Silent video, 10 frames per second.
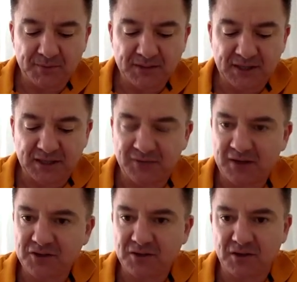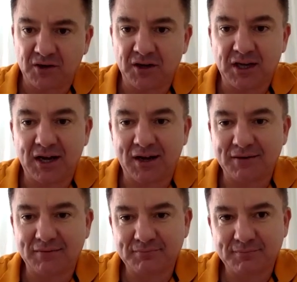satisfaction. You know, you
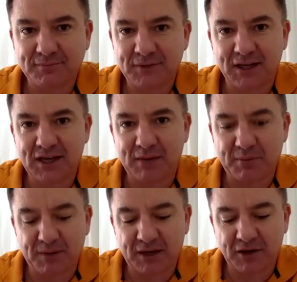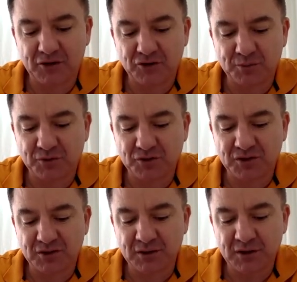can't can't be making a
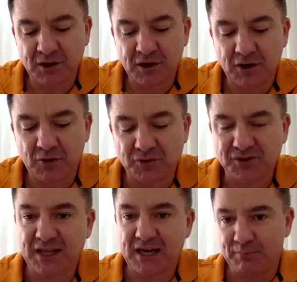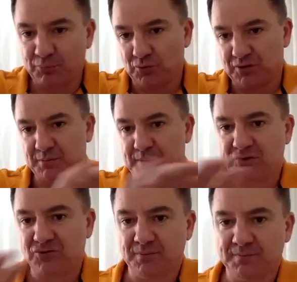contribution across that broader
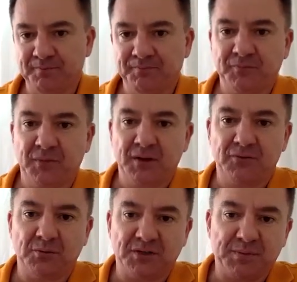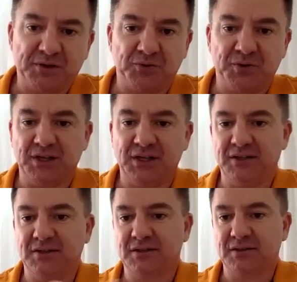spectrum from the special
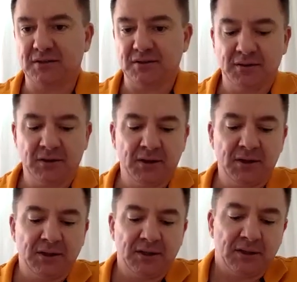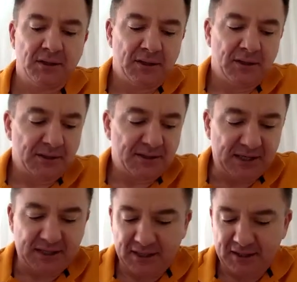needs to
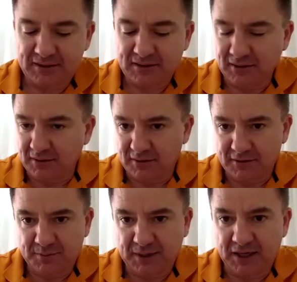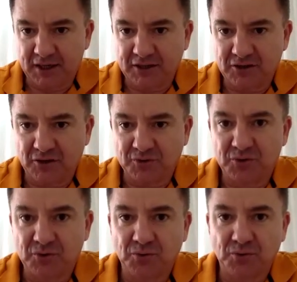sea cadets to speaking at his old
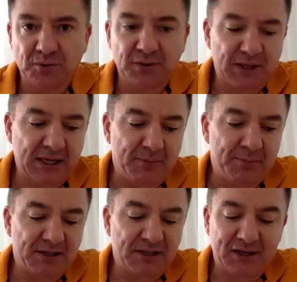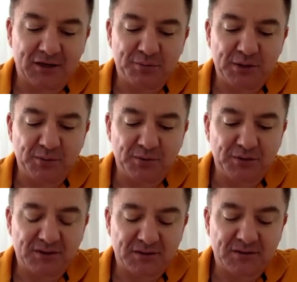school and impacting young people.
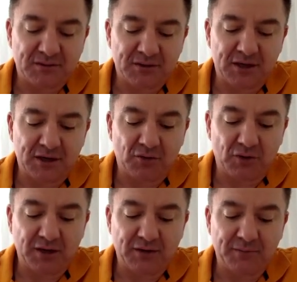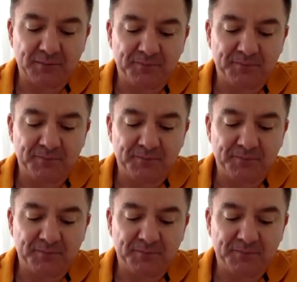It's a great,